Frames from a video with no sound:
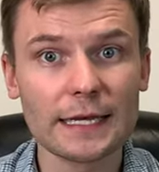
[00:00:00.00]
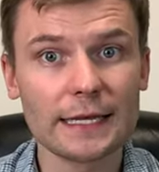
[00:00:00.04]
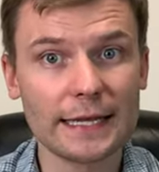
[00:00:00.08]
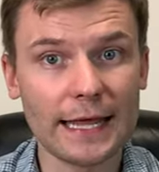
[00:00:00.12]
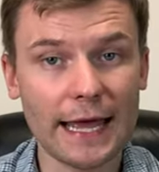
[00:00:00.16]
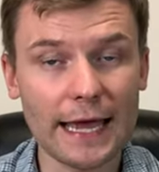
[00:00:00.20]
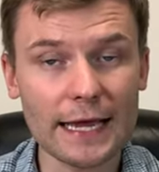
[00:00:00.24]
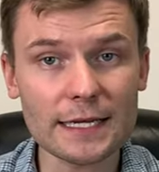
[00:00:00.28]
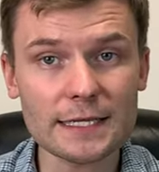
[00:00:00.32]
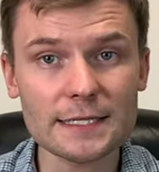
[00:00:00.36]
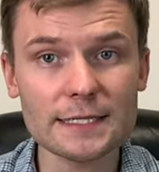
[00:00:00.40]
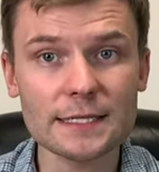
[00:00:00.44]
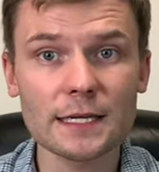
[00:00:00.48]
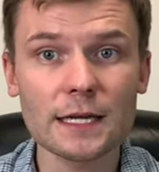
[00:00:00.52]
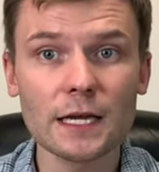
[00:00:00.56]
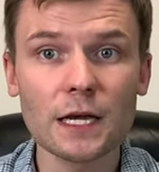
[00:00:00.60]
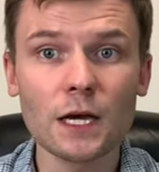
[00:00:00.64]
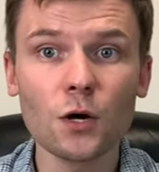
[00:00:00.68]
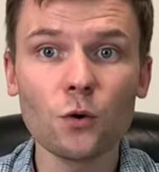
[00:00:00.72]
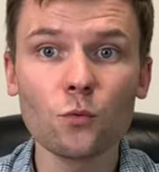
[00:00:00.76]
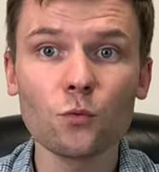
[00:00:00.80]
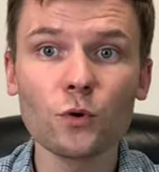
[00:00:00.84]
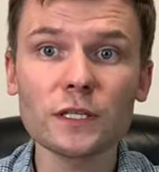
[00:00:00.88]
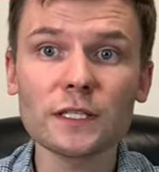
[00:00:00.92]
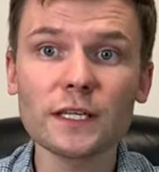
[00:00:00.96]
Next,
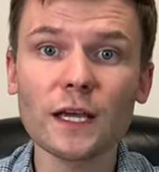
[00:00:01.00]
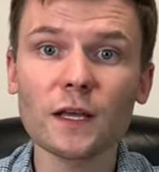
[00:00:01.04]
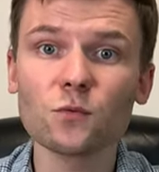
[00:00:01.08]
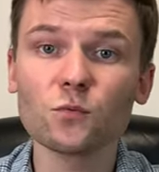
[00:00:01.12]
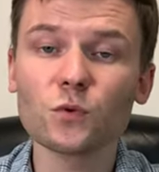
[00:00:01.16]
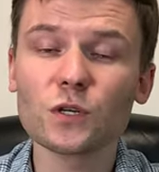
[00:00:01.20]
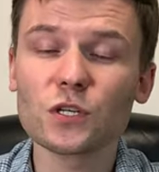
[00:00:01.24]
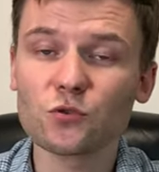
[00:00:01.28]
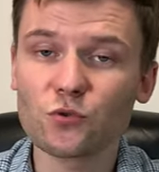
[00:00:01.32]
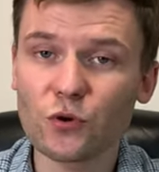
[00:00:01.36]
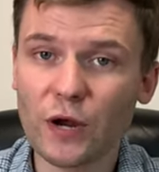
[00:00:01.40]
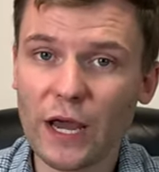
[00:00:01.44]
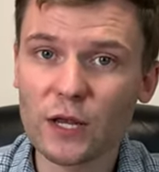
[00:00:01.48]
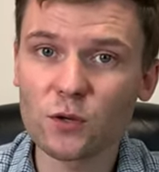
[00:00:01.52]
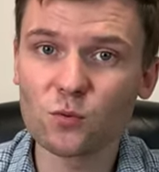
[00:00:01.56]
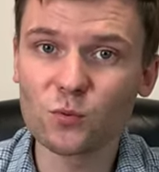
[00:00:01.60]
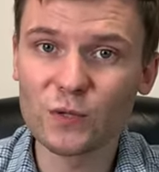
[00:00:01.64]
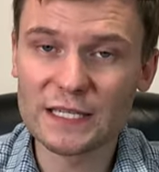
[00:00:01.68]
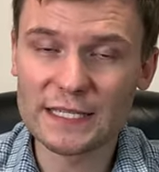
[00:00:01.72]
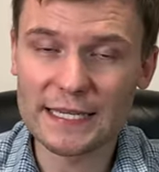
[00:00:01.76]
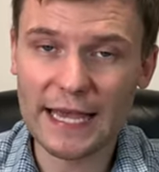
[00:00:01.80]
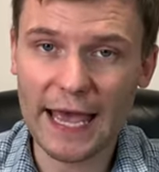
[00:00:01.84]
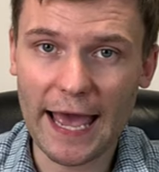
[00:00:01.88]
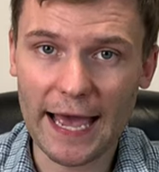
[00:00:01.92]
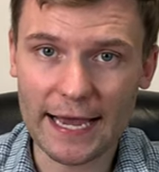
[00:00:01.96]
what can we trade
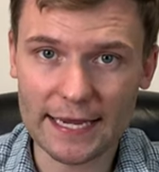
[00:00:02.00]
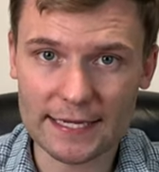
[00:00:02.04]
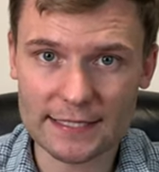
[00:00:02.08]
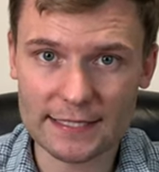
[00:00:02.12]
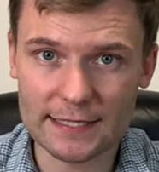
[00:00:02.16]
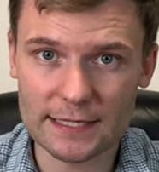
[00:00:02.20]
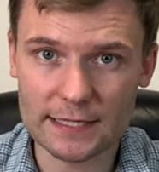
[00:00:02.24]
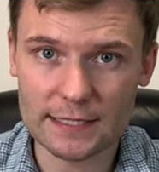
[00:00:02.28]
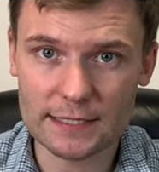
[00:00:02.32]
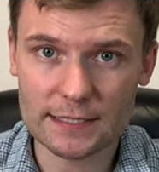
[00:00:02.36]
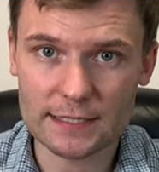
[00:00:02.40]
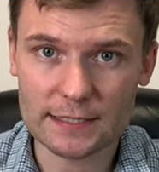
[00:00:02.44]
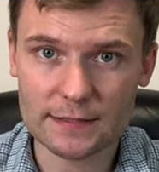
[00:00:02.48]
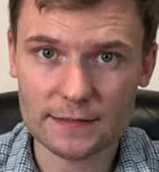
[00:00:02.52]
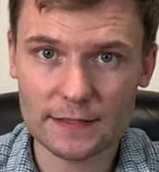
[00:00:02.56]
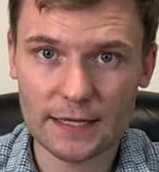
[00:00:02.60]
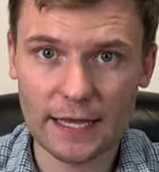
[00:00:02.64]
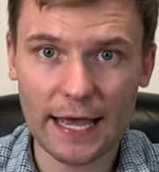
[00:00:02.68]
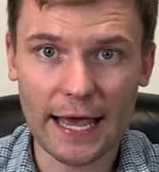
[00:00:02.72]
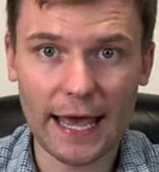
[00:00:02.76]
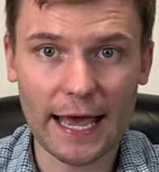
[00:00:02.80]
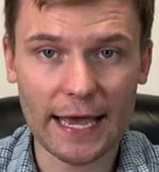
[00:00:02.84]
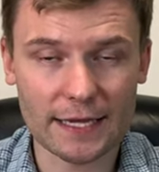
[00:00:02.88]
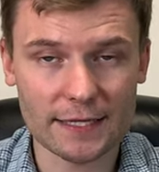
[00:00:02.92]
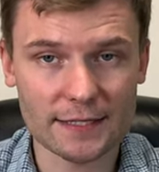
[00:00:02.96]
with Exness?
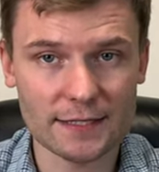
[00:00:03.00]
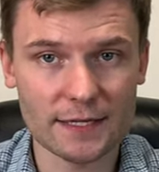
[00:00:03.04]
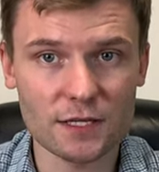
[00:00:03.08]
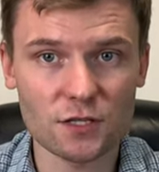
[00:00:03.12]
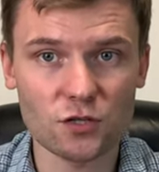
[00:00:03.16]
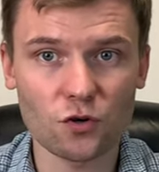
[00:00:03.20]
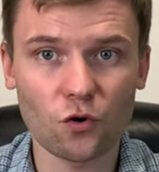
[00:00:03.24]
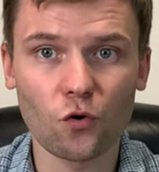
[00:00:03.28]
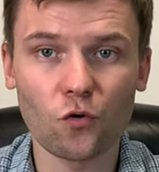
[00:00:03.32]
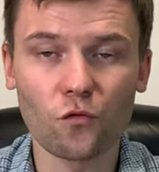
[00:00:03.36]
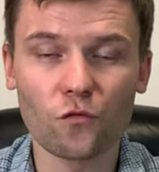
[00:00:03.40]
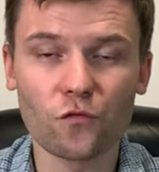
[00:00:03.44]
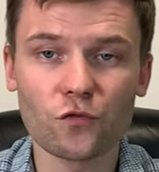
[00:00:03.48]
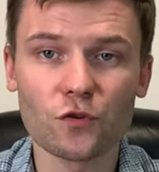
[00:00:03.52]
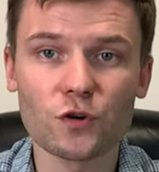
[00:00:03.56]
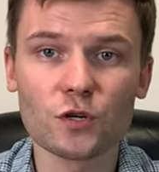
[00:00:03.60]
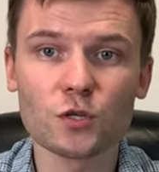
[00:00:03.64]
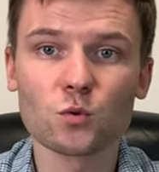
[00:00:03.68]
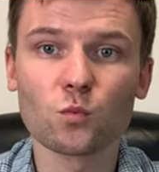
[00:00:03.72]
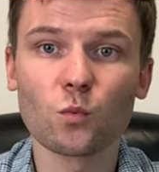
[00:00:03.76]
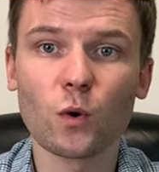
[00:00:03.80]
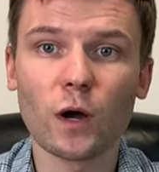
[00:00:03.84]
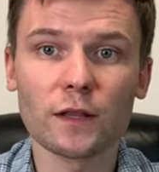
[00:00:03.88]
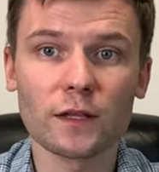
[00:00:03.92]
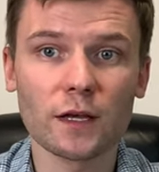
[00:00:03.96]
Exness
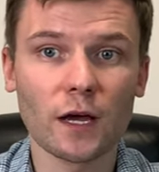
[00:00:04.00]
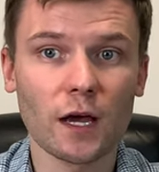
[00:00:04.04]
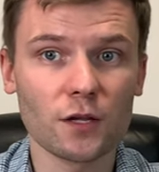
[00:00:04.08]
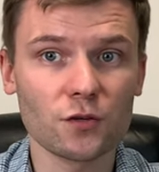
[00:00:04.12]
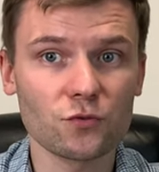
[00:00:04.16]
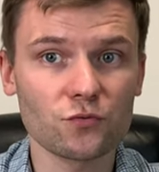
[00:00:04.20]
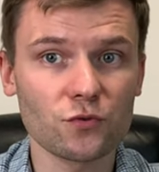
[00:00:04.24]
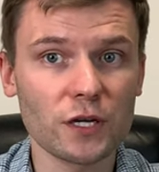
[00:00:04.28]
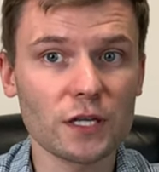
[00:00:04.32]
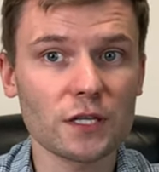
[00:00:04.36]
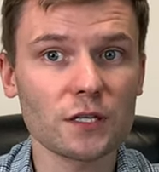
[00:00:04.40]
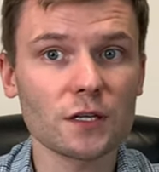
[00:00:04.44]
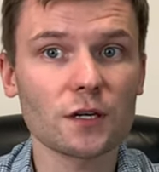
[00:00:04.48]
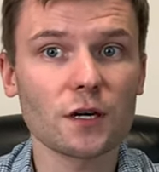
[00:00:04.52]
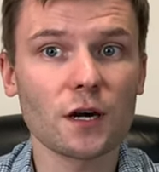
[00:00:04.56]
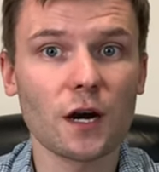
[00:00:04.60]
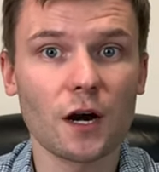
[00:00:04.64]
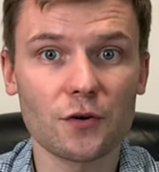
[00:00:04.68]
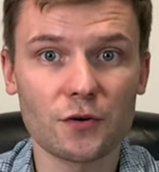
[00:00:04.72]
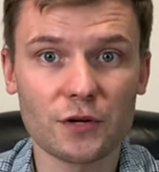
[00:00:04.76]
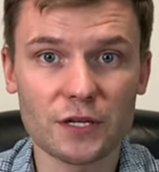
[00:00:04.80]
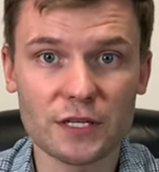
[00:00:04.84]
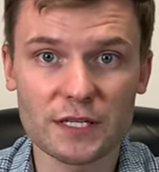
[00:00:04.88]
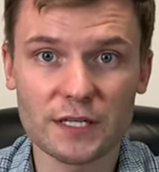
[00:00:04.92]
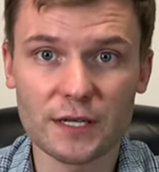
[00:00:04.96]
offers 100
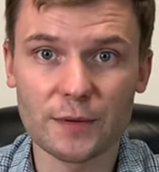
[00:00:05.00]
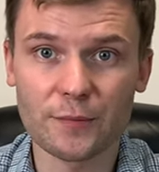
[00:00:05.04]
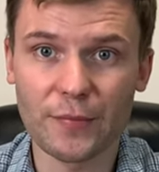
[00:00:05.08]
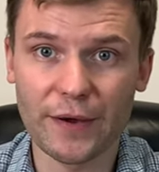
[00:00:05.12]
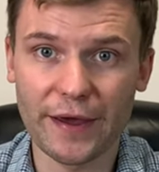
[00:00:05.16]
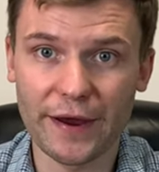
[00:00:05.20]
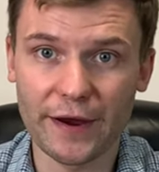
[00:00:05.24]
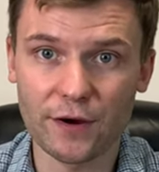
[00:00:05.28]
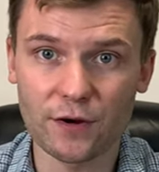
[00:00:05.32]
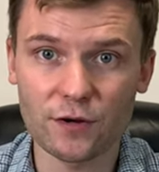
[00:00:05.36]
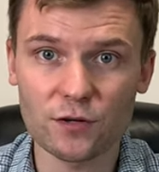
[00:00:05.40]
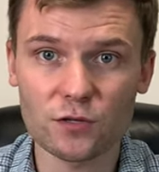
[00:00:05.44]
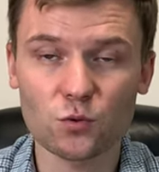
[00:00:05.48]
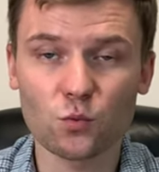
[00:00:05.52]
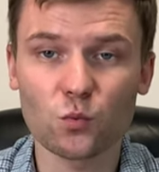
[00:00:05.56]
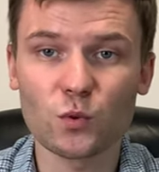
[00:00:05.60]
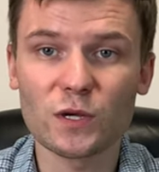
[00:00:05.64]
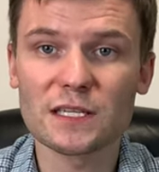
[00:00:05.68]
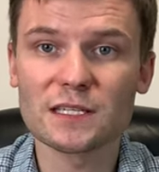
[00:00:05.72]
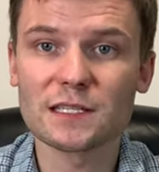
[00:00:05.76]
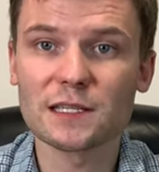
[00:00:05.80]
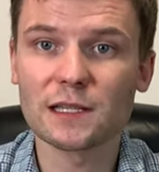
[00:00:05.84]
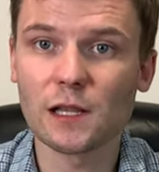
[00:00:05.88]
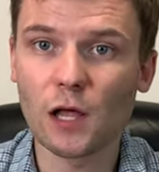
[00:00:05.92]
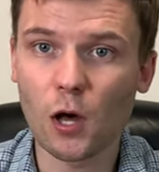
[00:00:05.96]
currency pairs
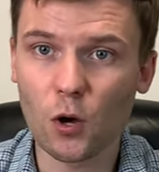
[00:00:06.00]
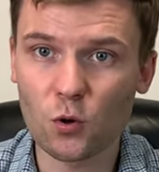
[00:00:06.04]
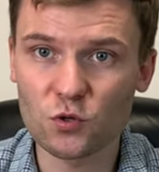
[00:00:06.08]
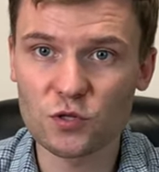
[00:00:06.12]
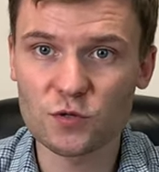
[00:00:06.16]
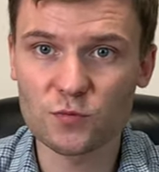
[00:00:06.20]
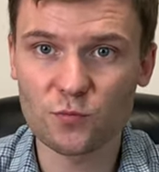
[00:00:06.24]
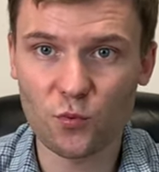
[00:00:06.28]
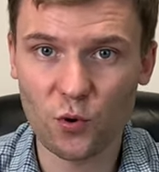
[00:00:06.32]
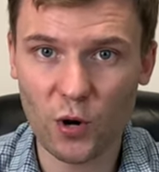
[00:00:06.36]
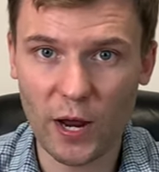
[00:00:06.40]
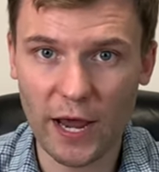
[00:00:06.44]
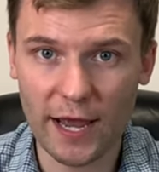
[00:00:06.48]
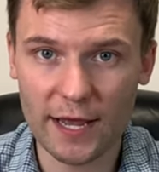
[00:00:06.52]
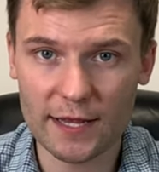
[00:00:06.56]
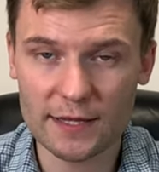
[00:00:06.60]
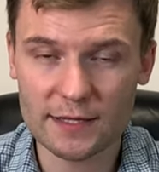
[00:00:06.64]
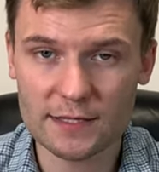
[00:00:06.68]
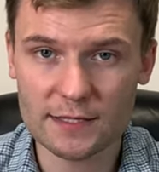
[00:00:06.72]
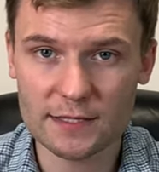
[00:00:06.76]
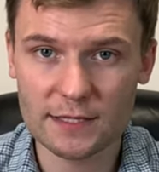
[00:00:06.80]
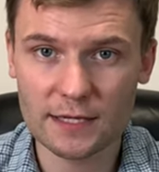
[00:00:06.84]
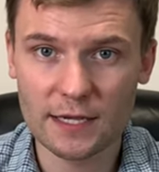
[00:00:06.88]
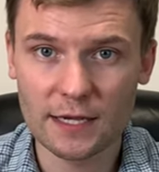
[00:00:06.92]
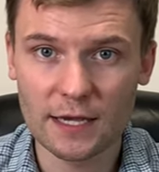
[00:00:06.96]
with low
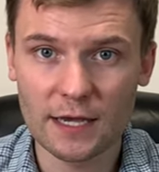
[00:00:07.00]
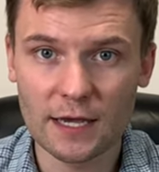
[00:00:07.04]
spreads.